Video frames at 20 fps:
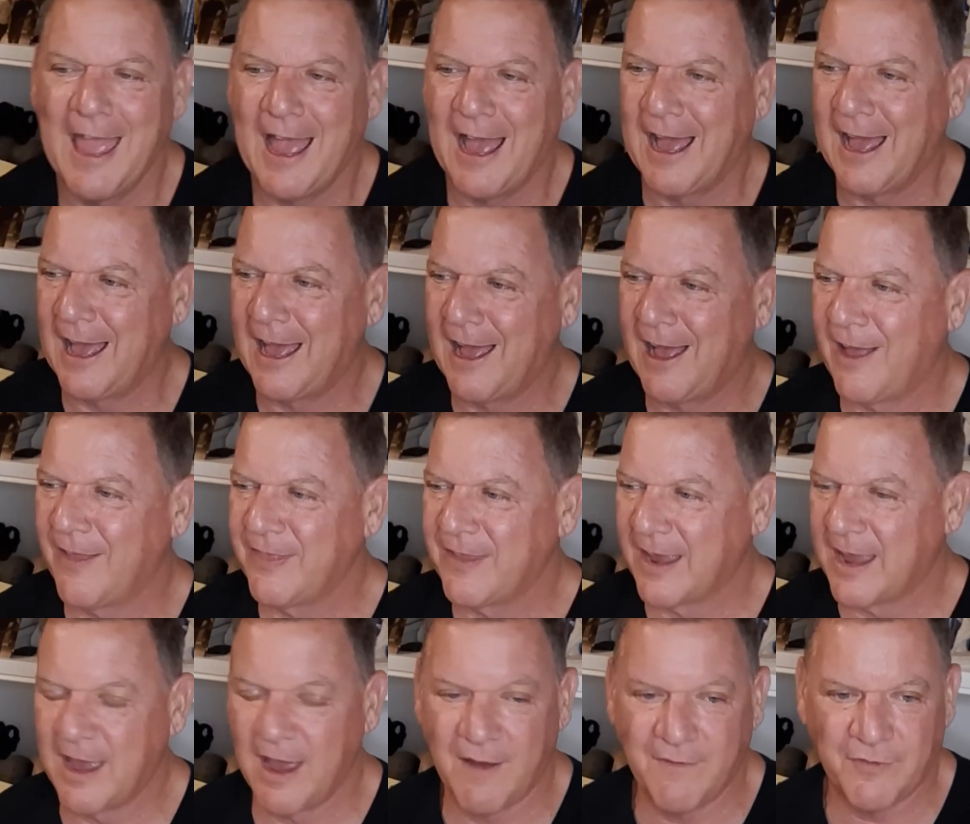uh, on the
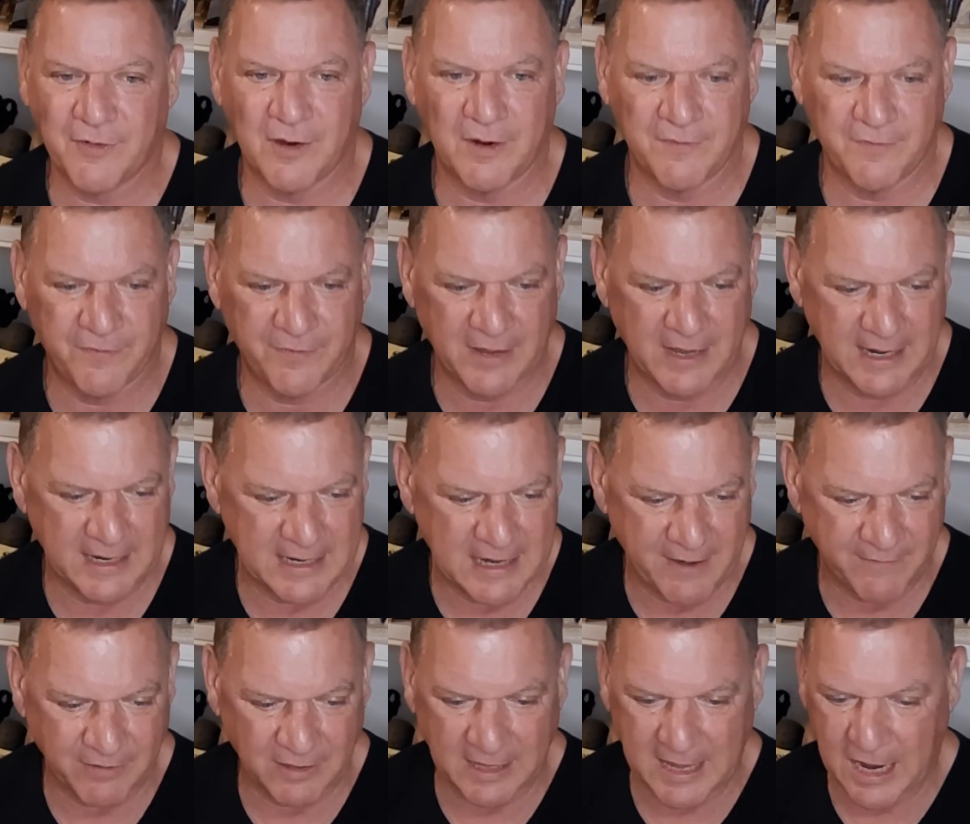cover of uh,
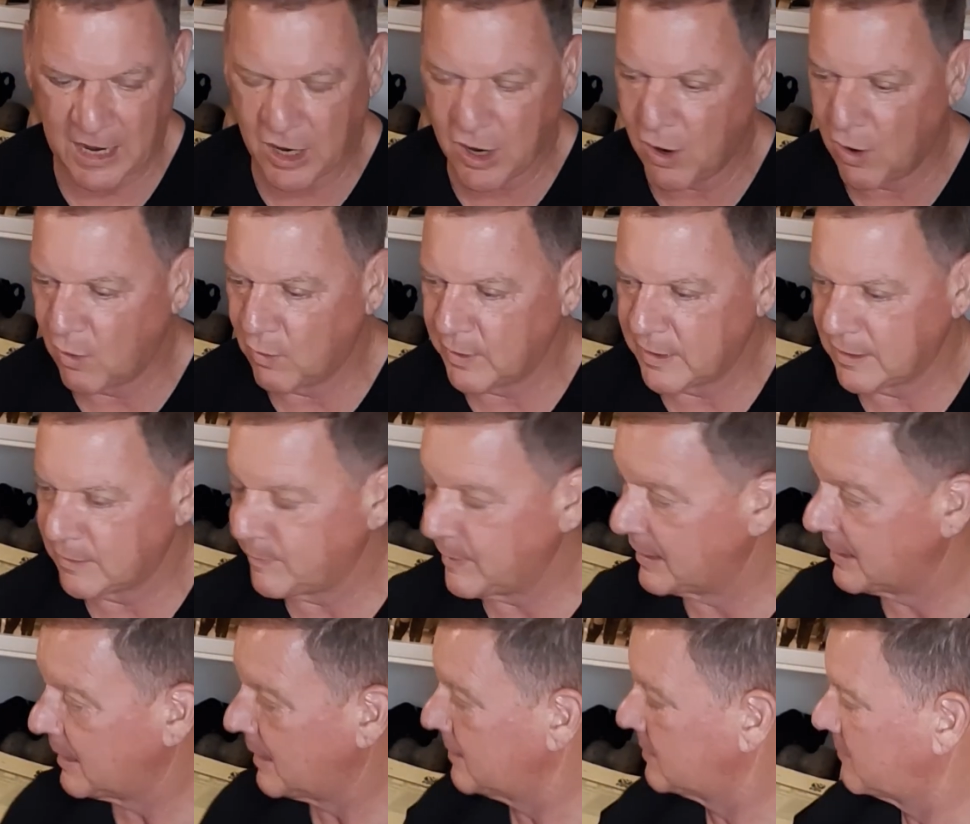Never Let Go, and it'd be
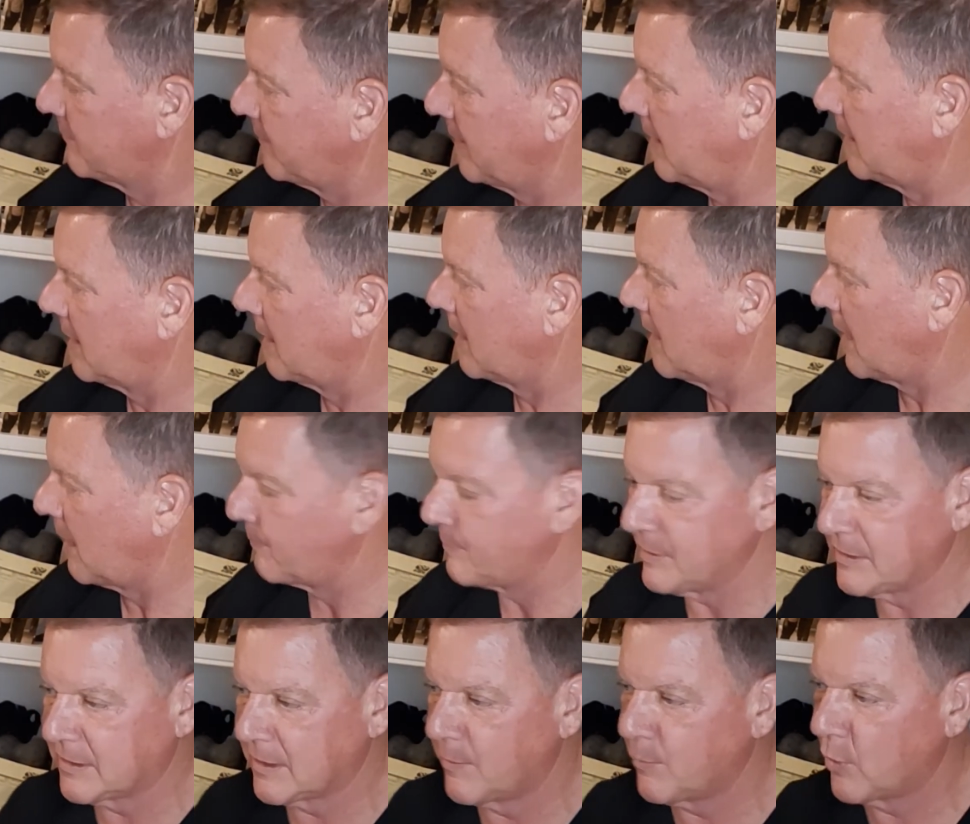nice if I had a copy
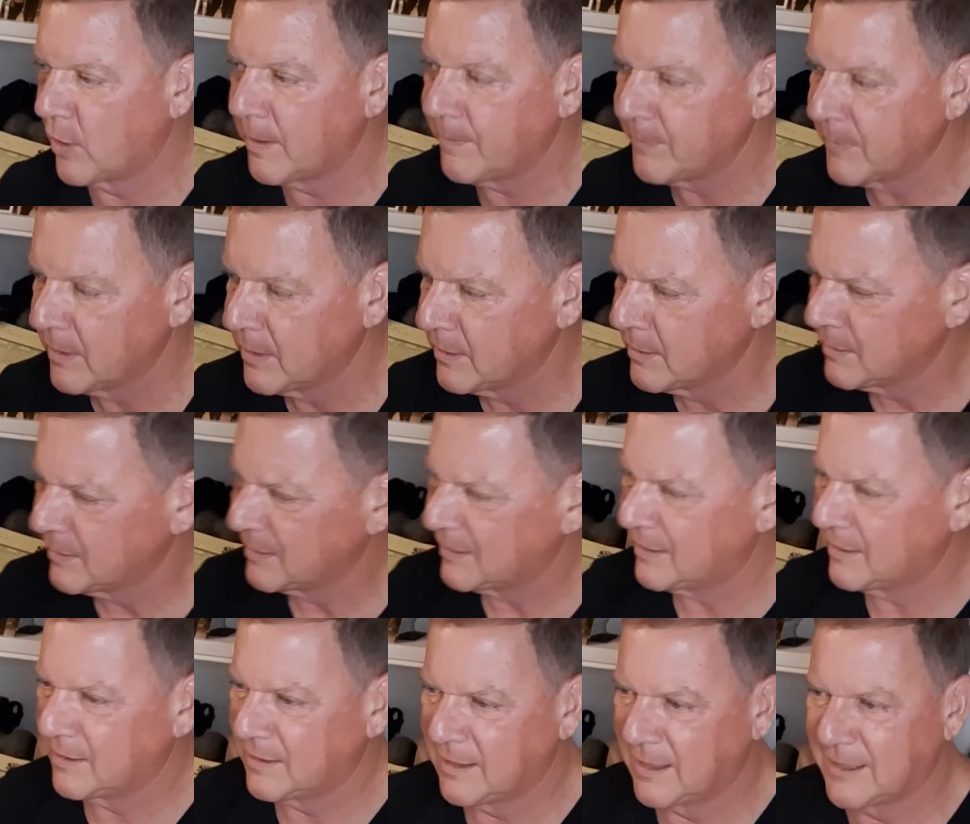somewhere.
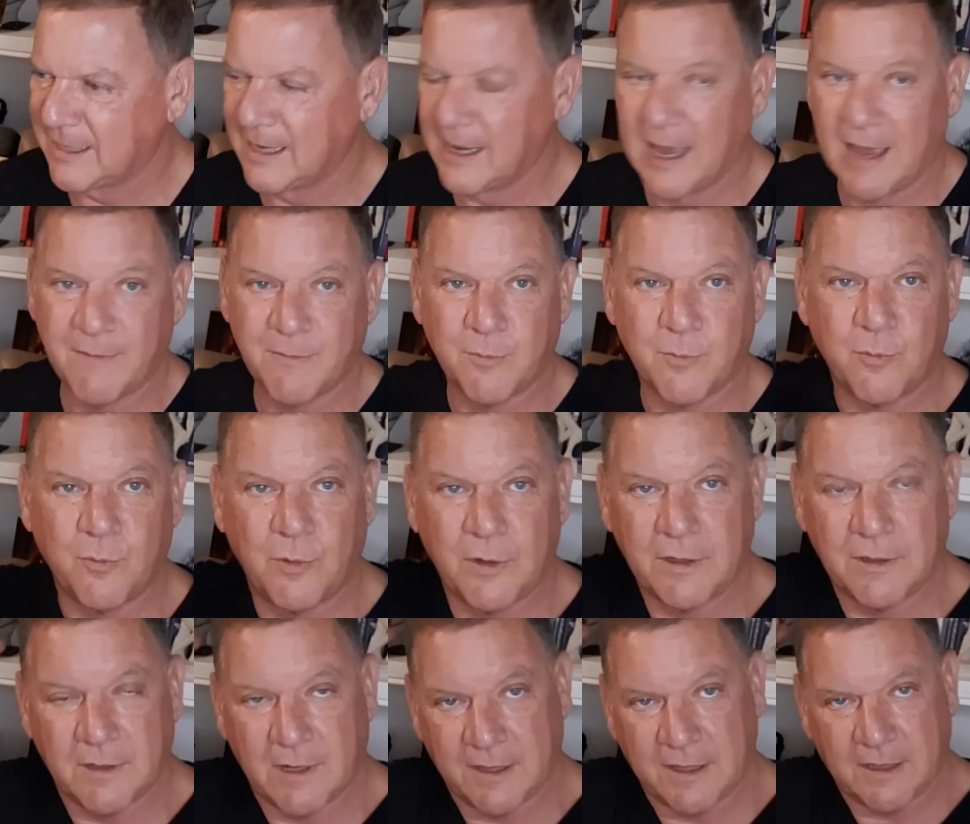Uh, I think I have
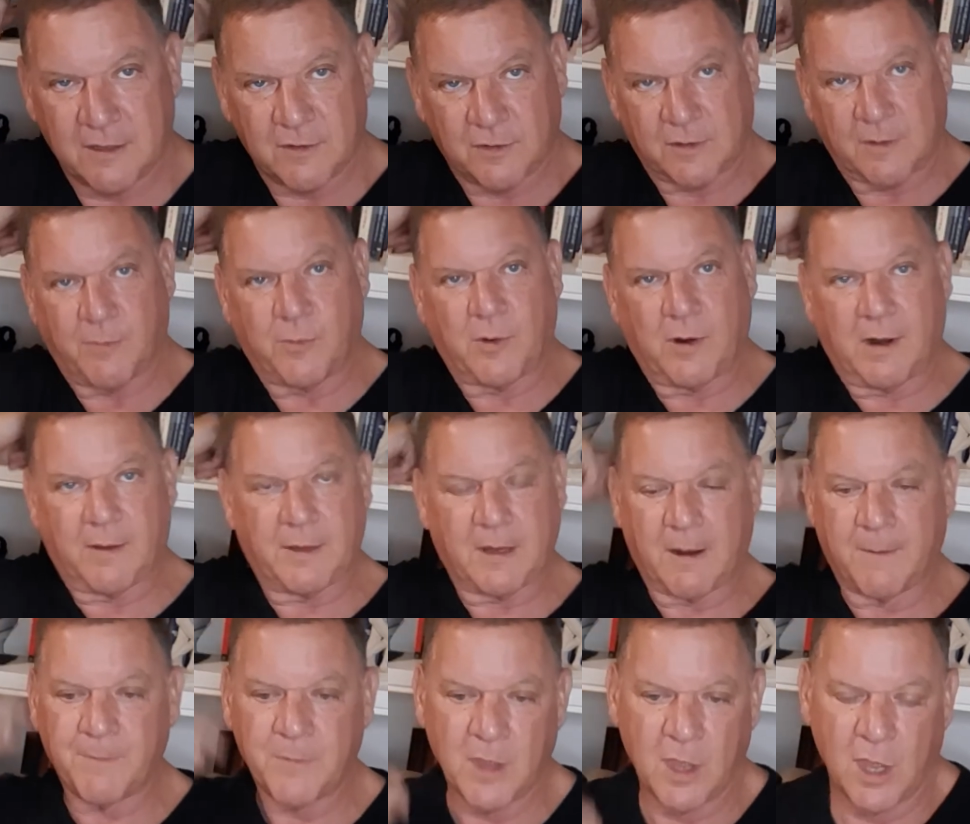one. I think there's somewhere out there.